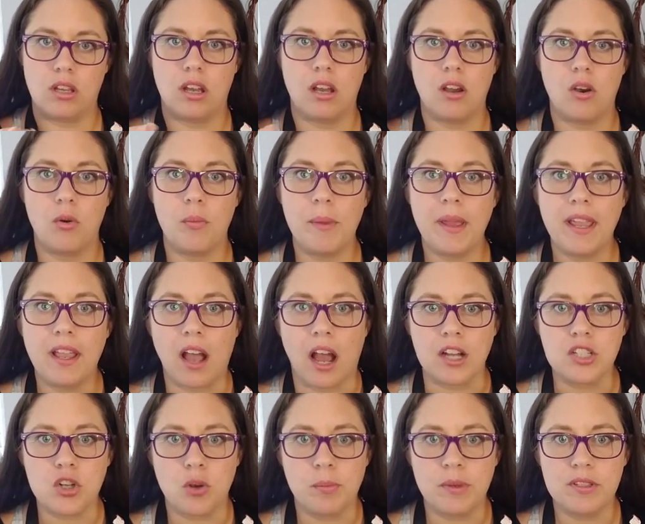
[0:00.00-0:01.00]
Oh my
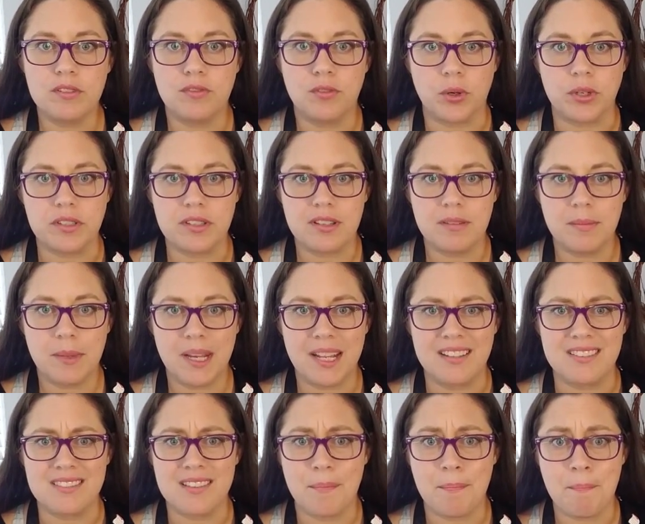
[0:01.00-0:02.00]
gosh, almost 14
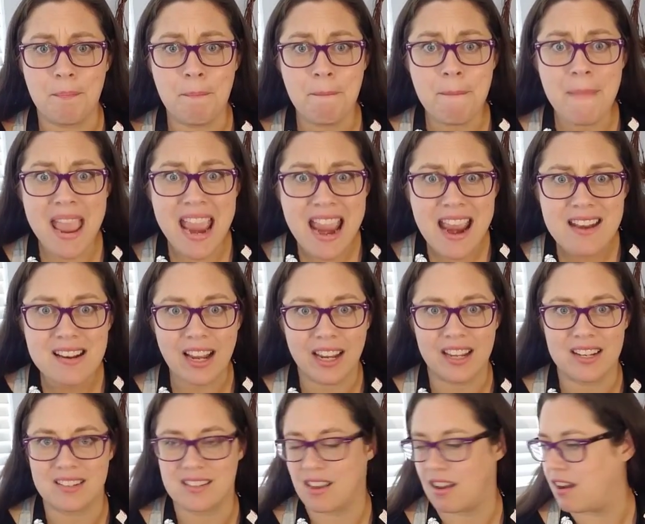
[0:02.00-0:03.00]
minutes. Man, I
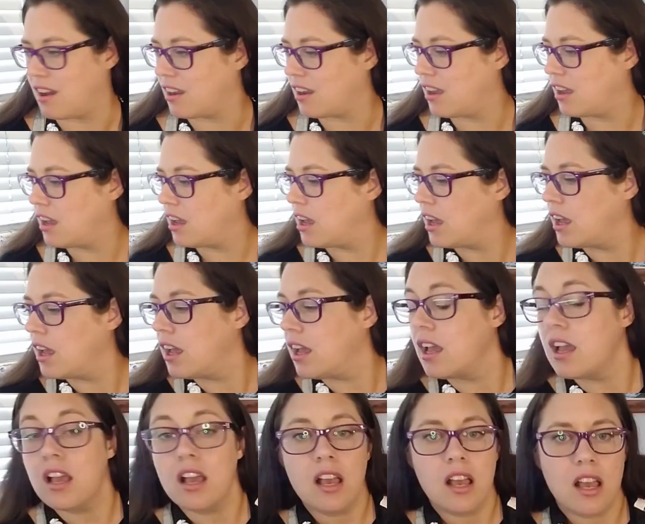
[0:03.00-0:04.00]
can talk.
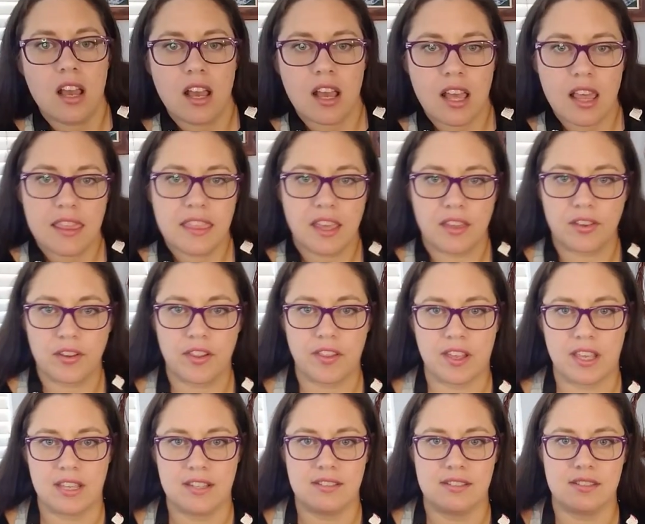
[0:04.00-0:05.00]
The other thing
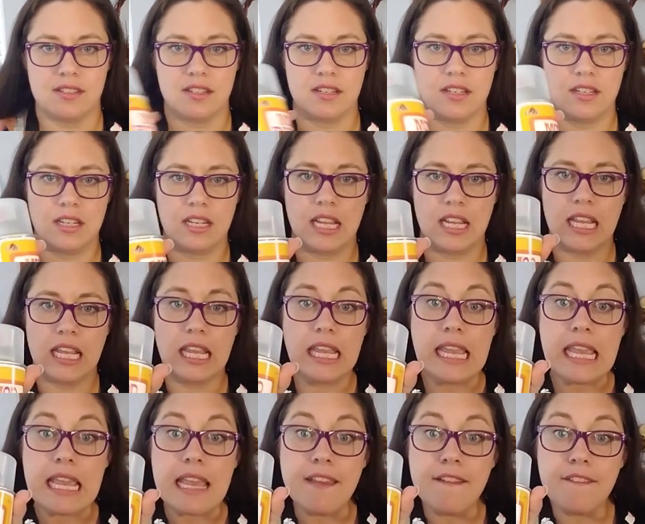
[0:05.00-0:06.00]
is,
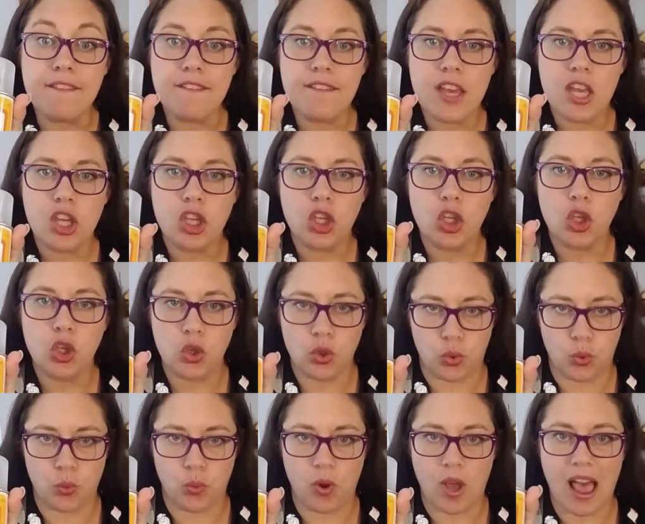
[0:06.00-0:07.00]
if
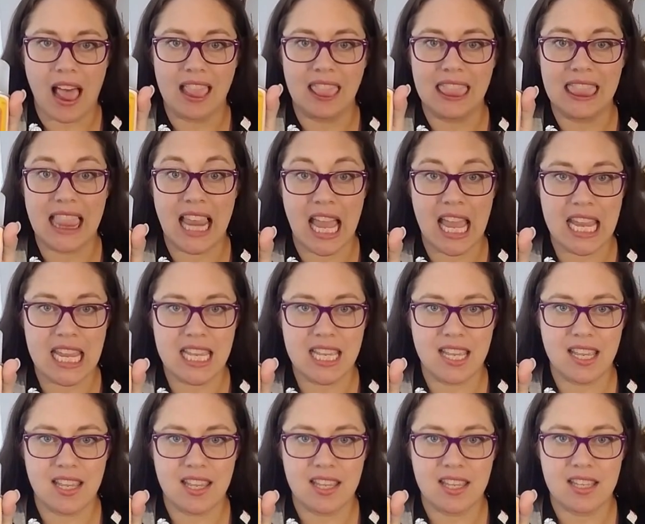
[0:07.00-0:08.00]
you like,
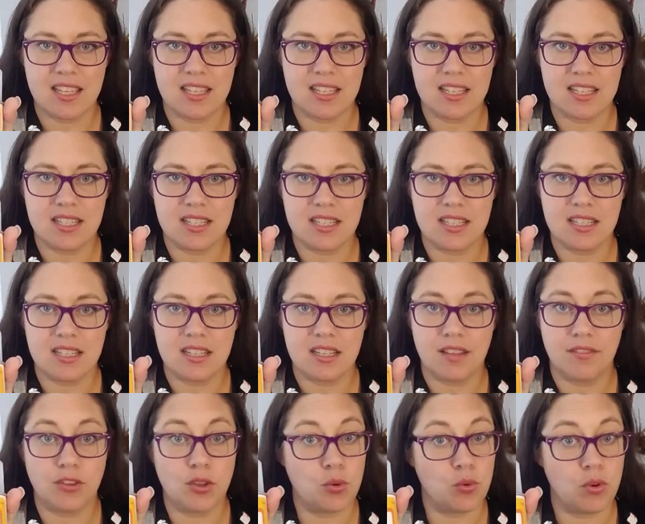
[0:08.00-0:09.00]

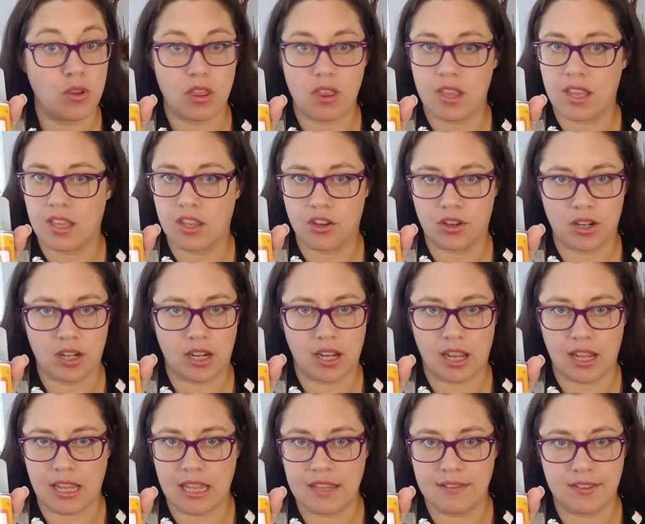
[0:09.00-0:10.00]
if you think you're gonna
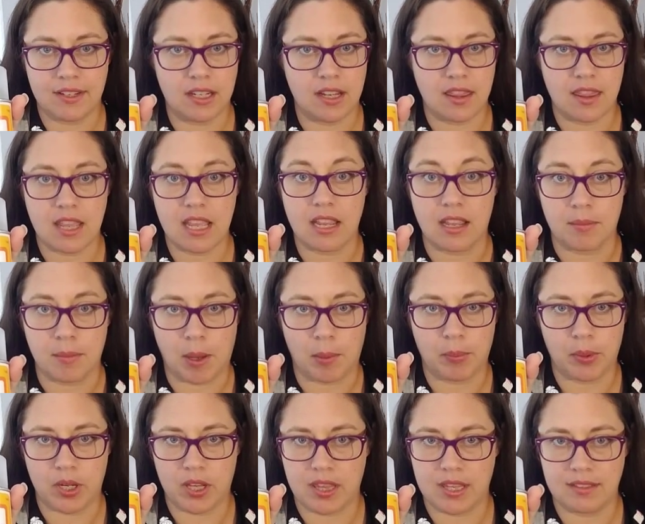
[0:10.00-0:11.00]
even think about
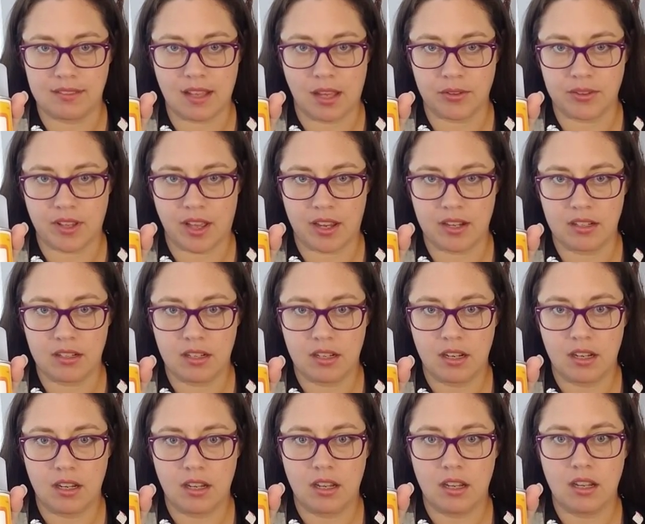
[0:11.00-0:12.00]
putting these outside,
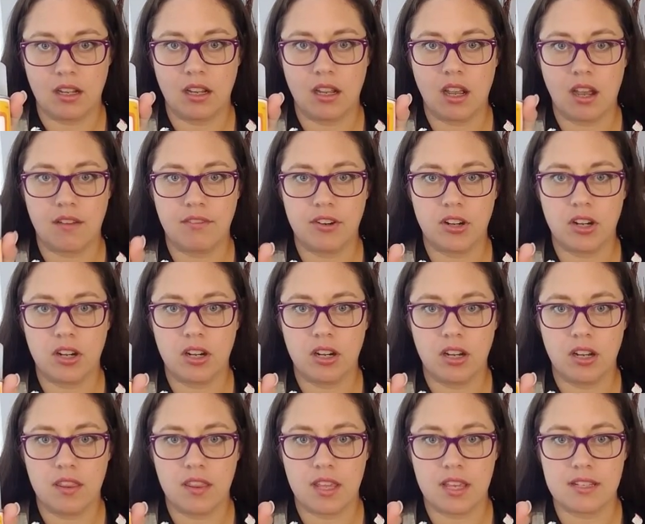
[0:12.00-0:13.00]
cover
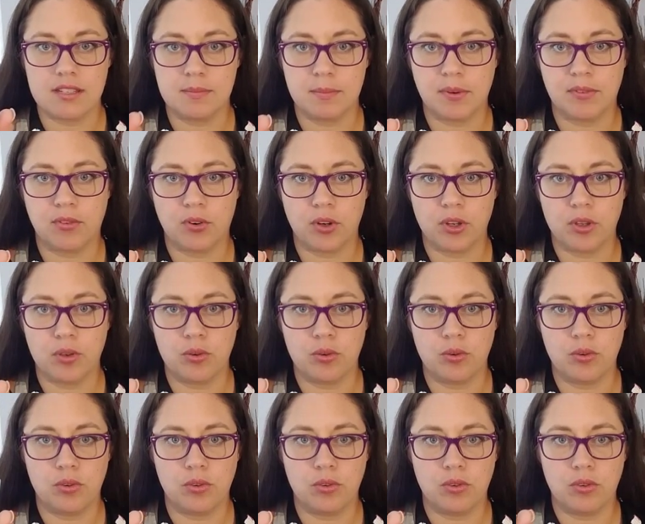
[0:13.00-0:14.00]
this before you
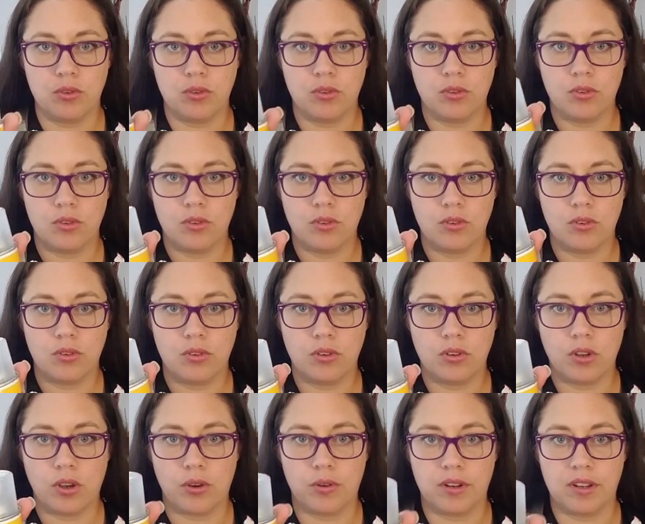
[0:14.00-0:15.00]

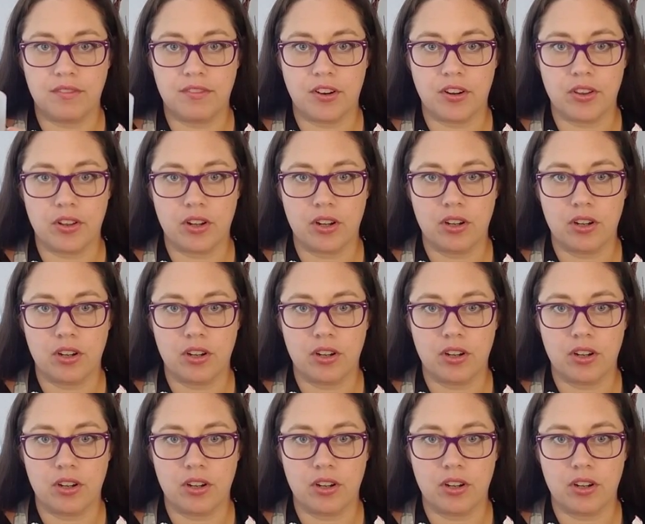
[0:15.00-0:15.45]
go any further.